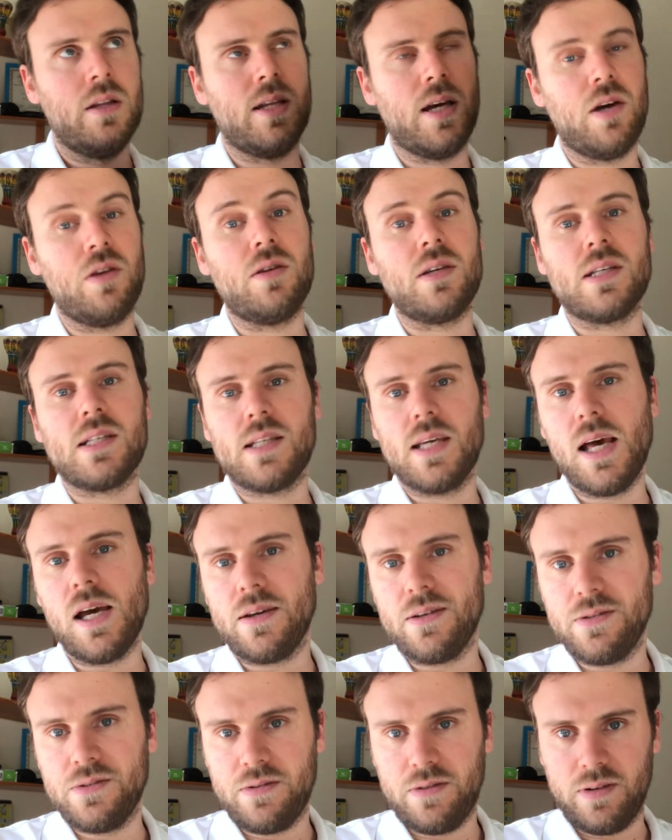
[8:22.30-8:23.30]
Now, the
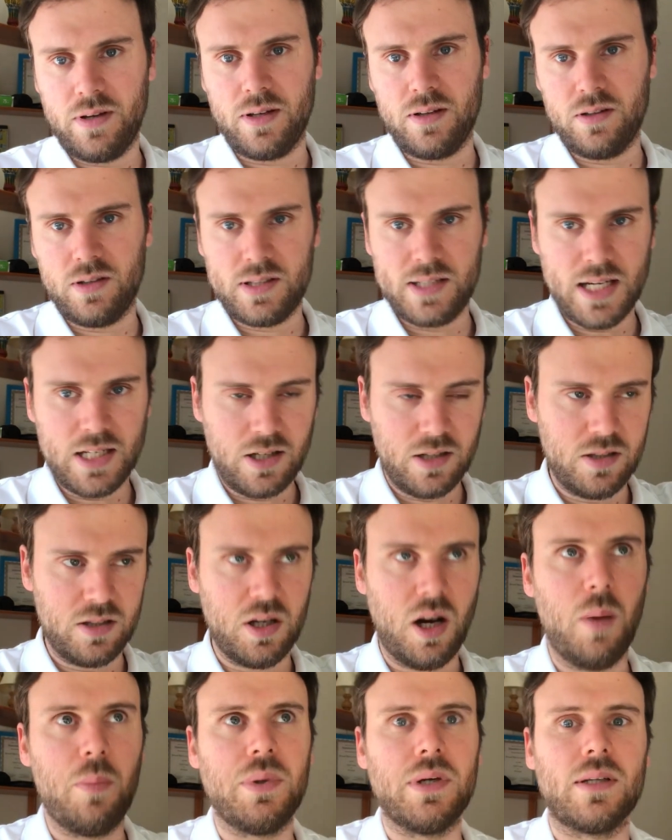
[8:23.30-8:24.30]
second thing, the second
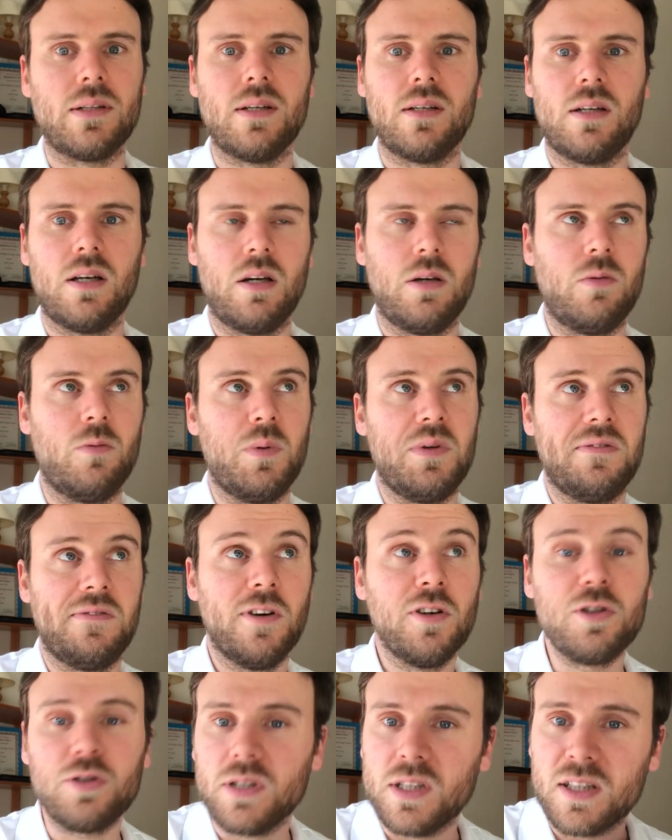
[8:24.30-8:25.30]
topic that I, would be
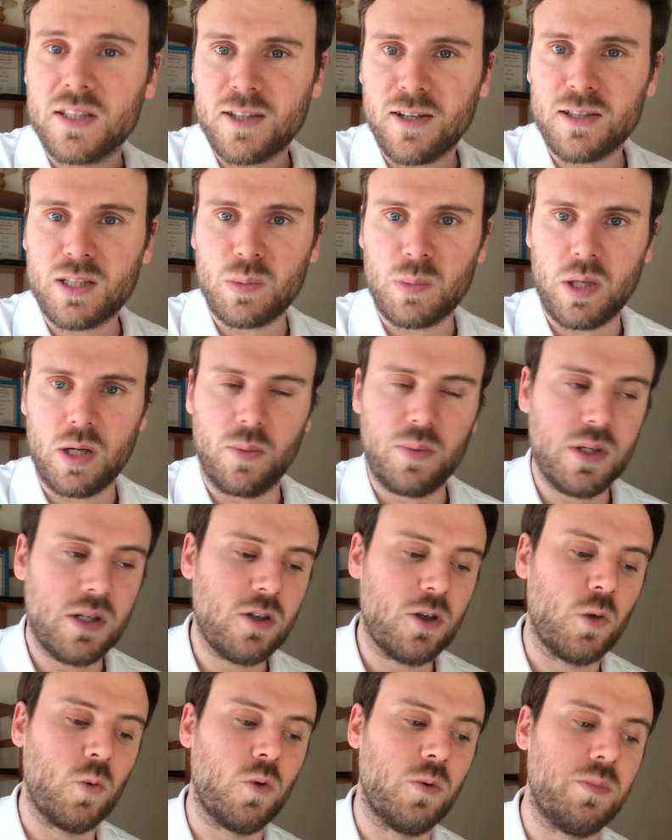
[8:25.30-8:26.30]
fun to discuss, in my
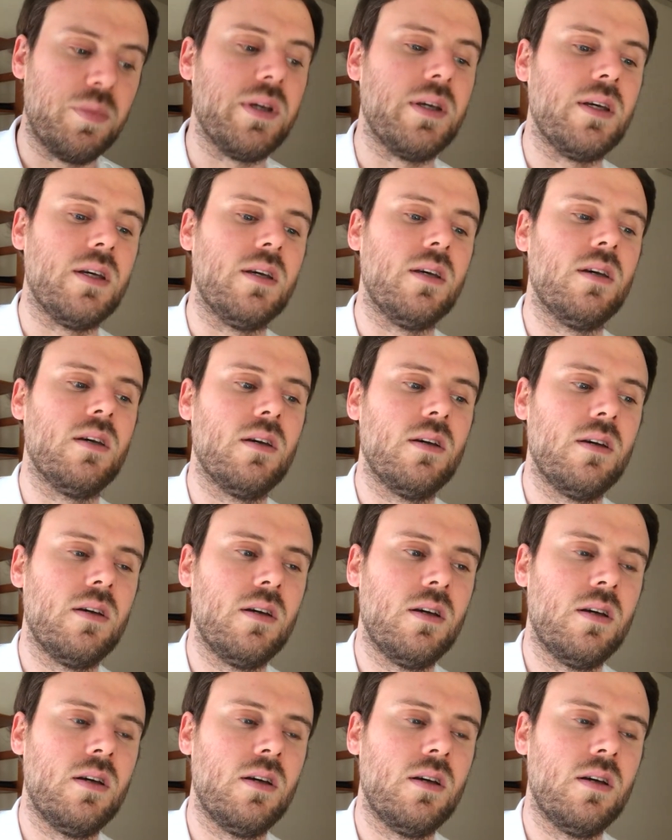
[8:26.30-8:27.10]
opinion, would be